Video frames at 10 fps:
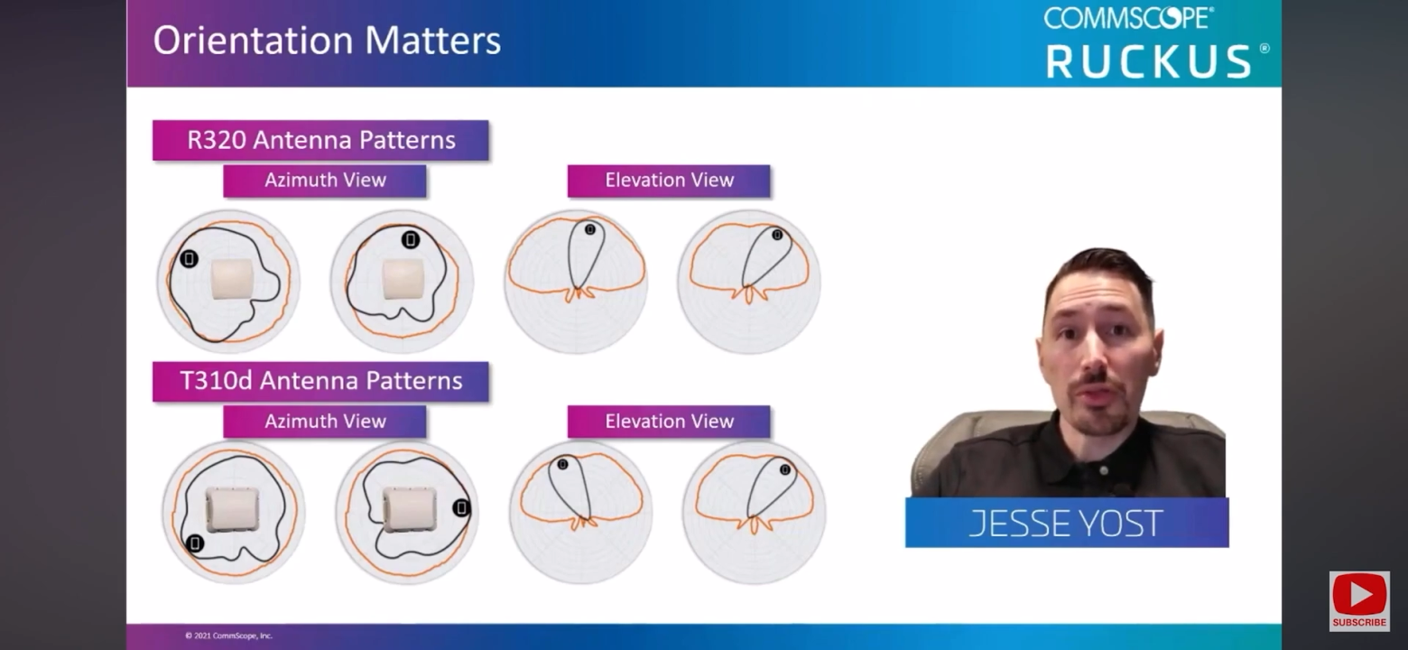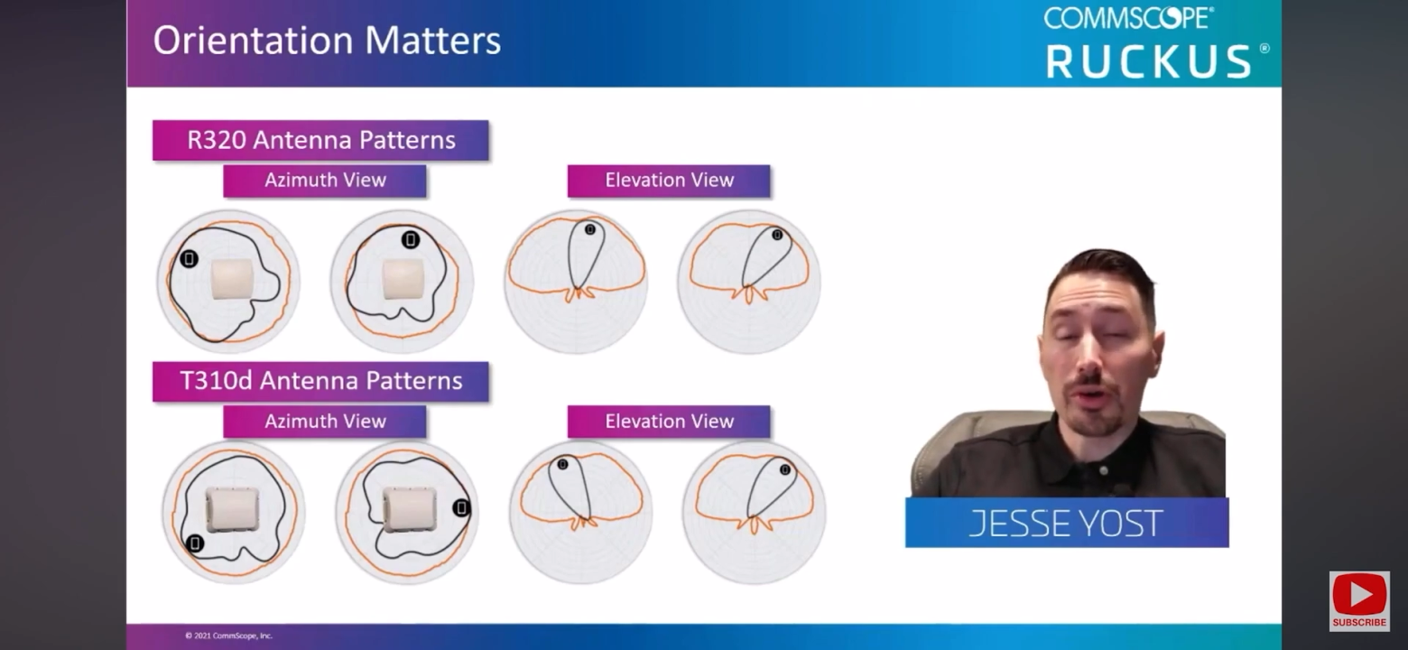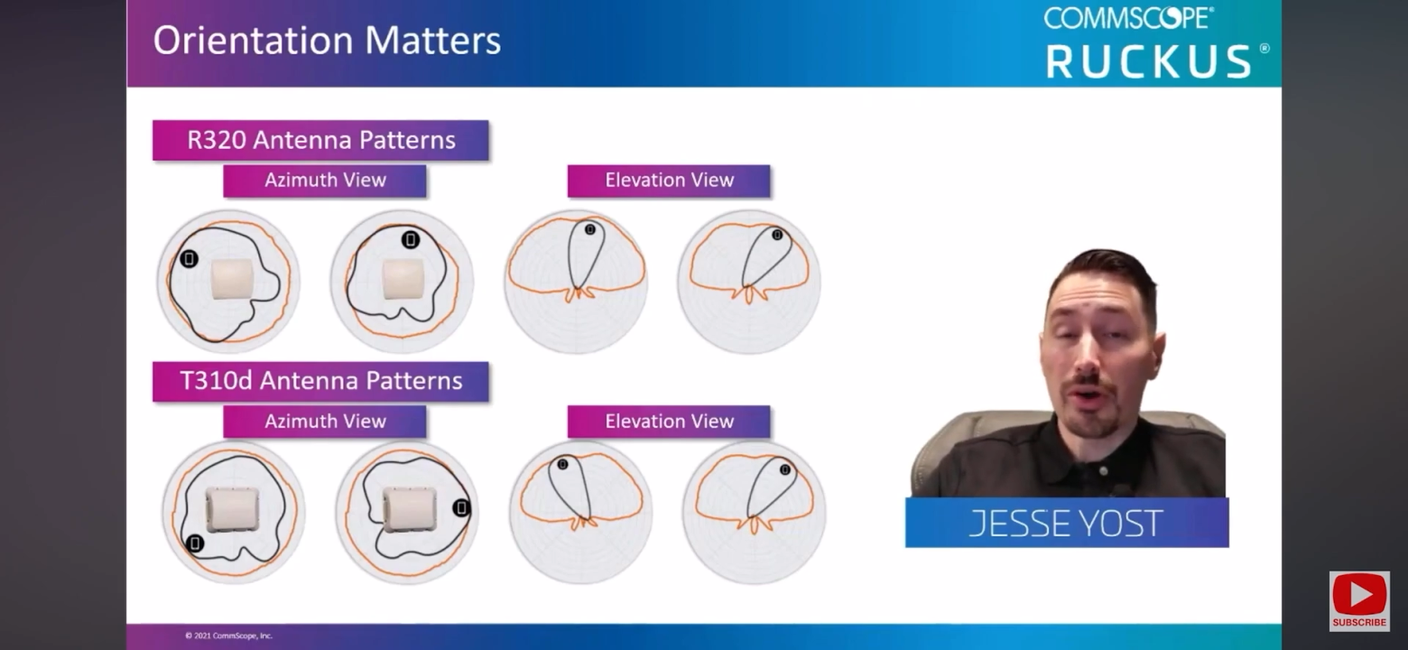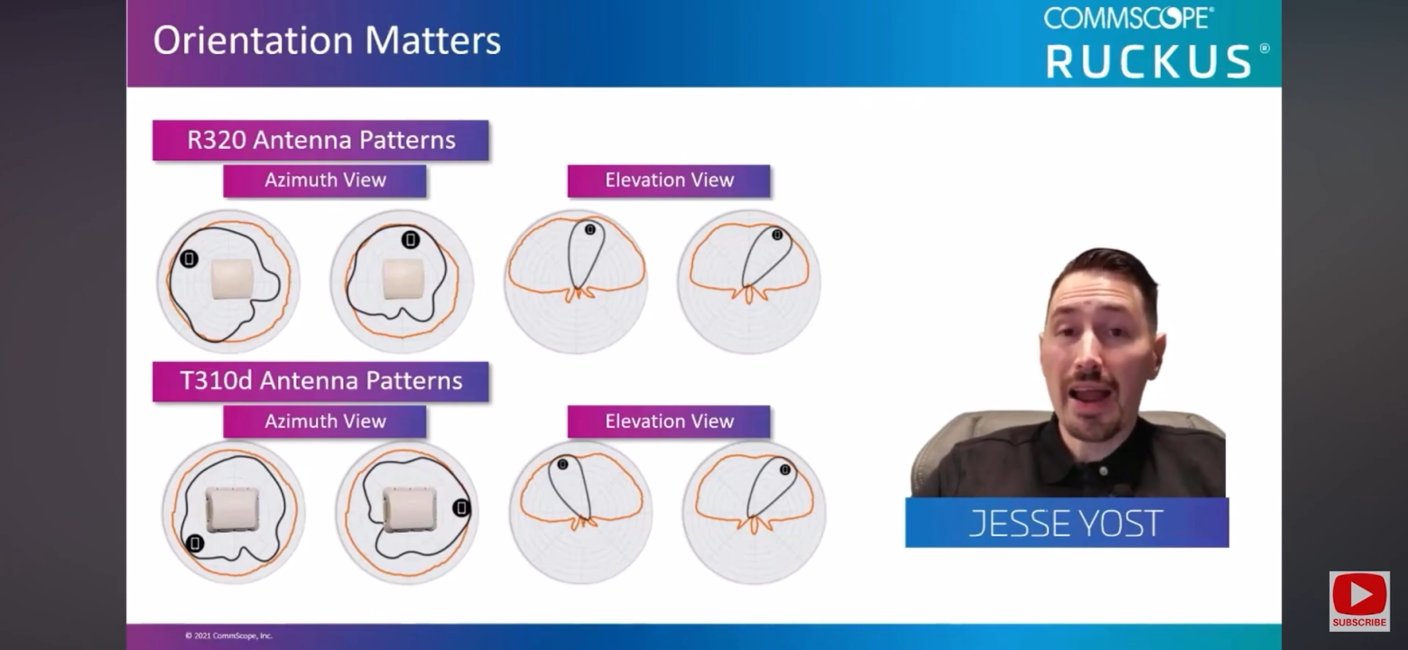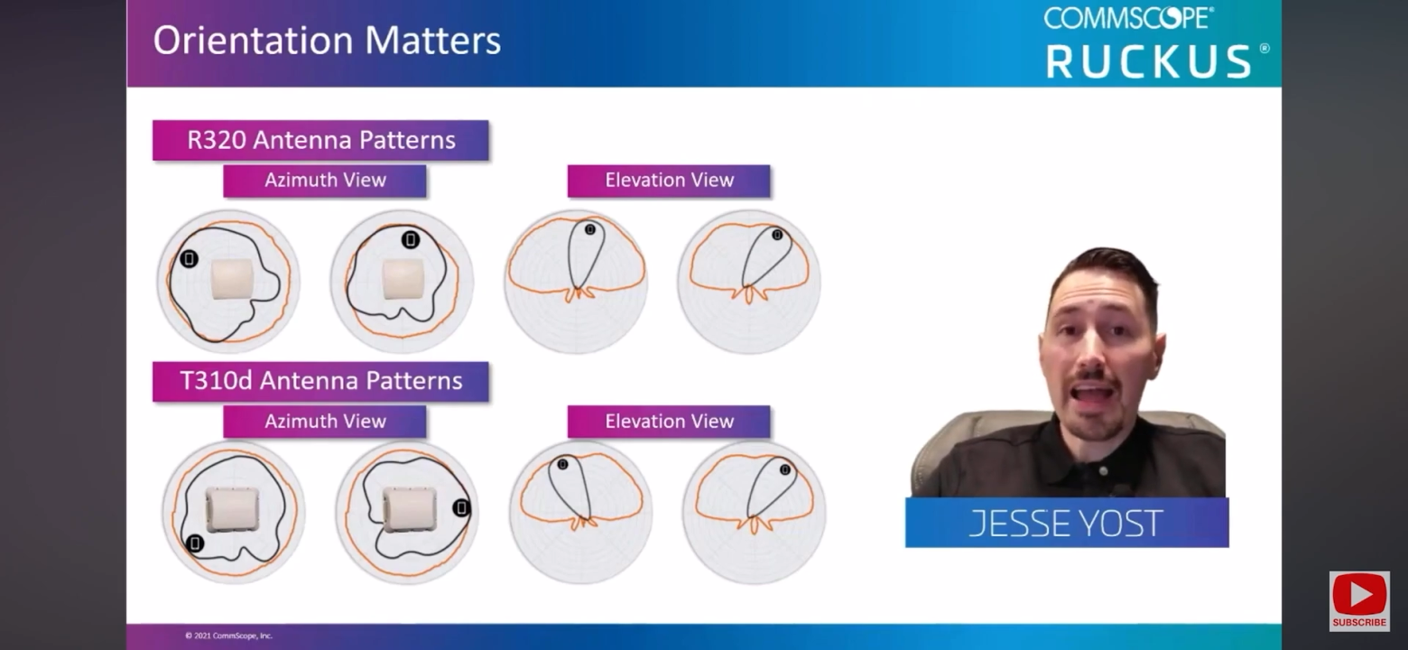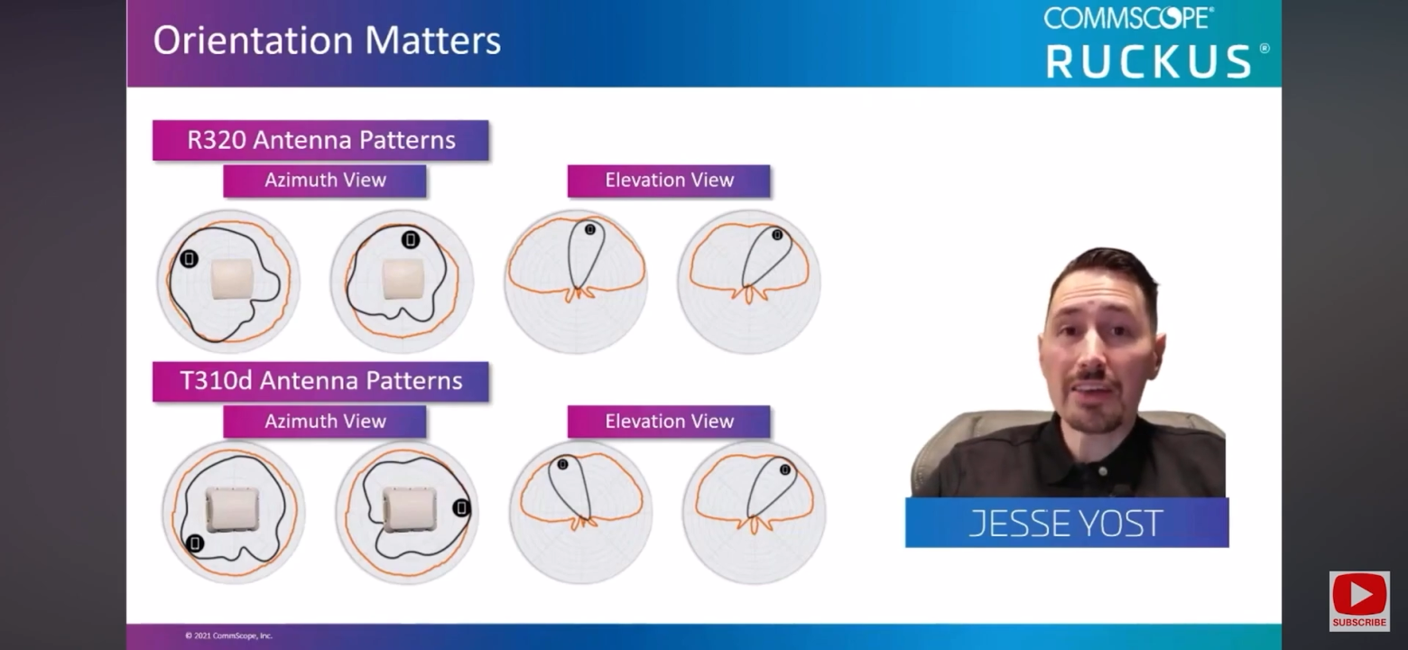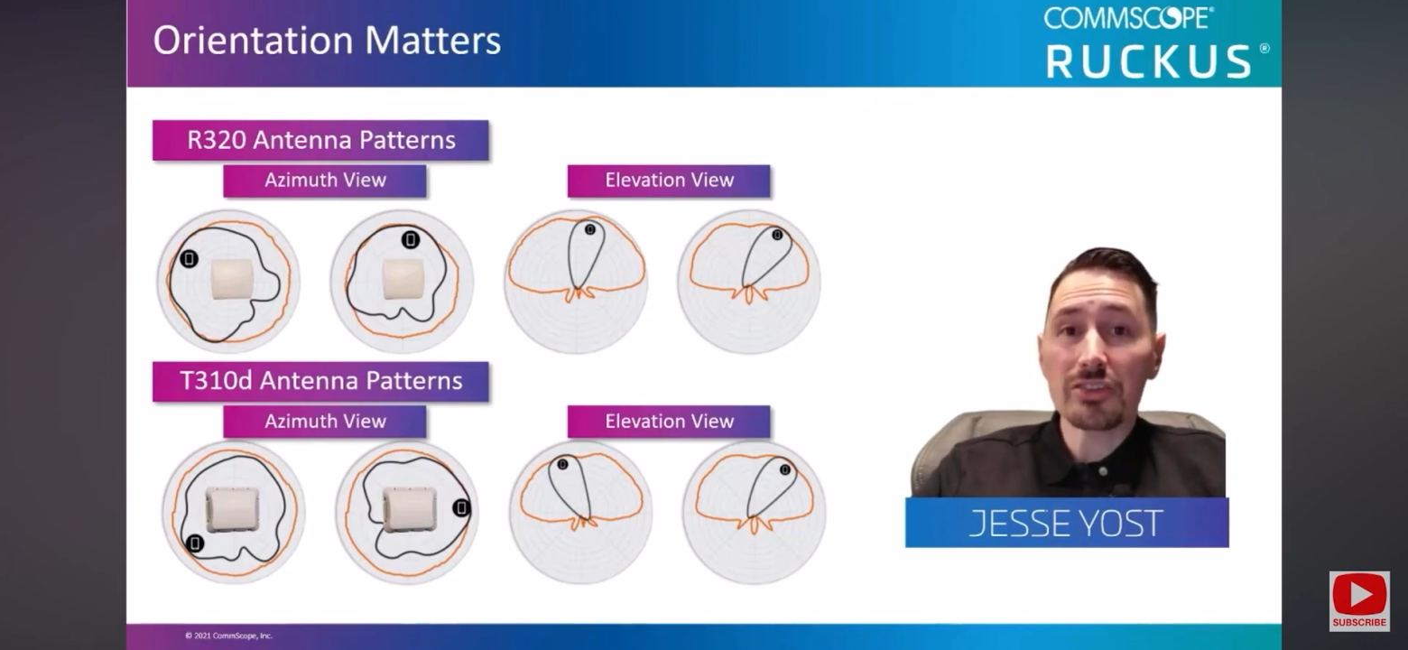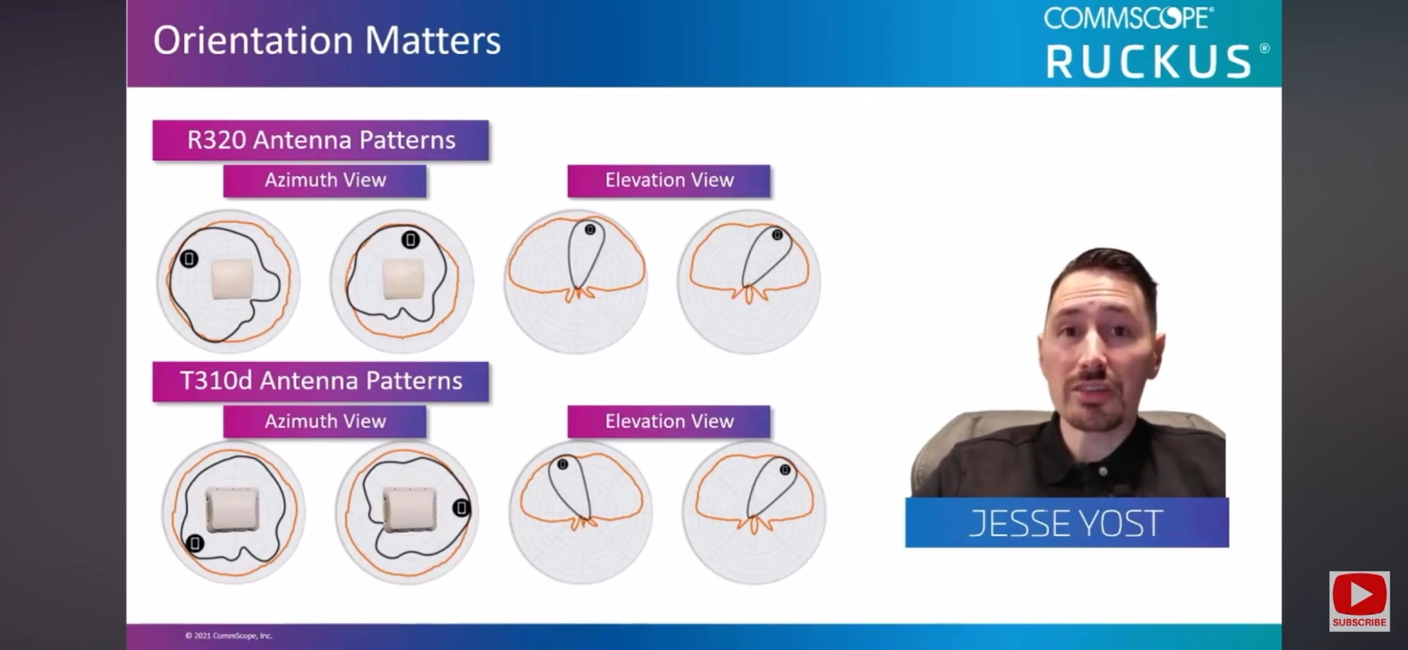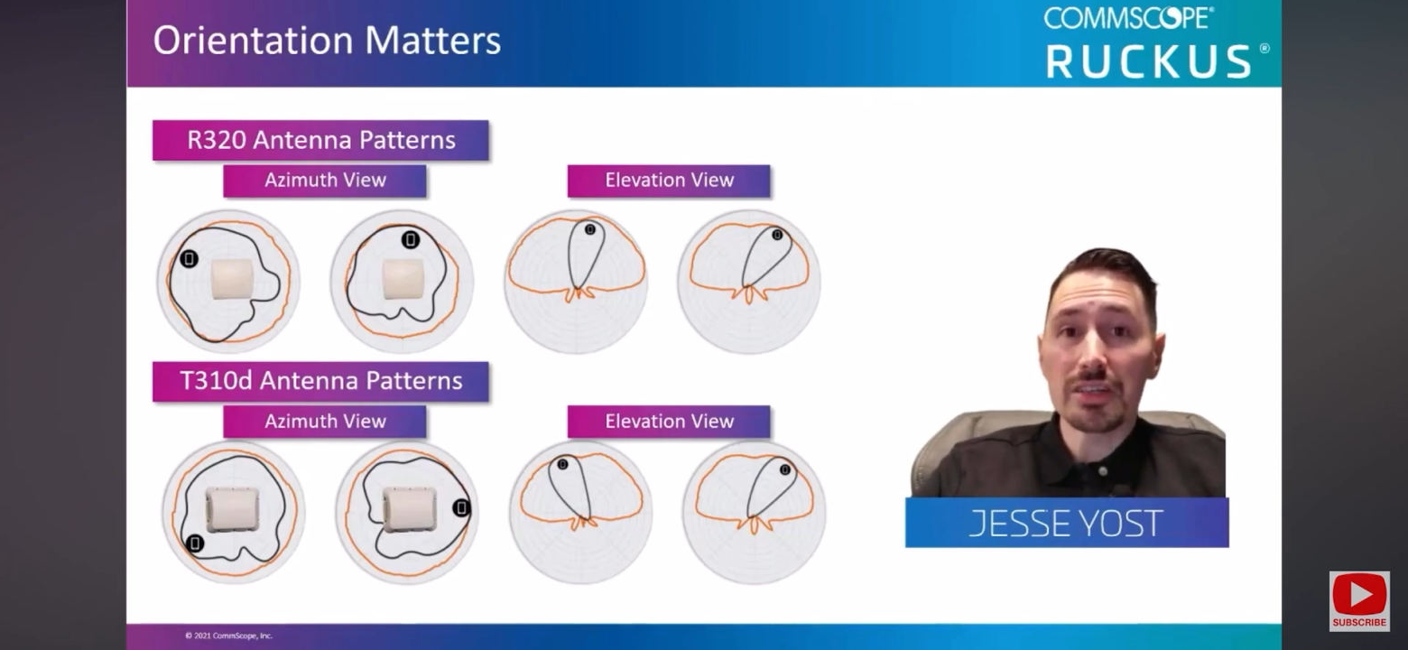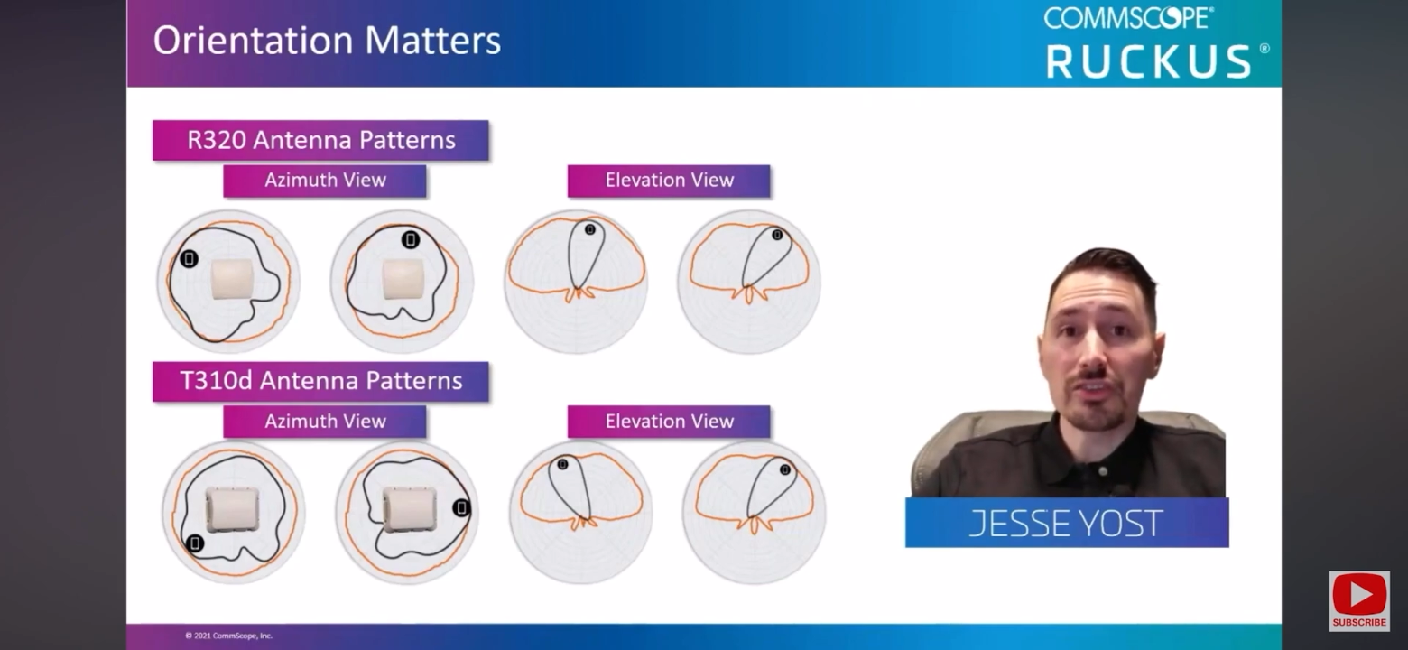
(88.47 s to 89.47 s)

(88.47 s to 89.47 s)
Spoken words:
there are actually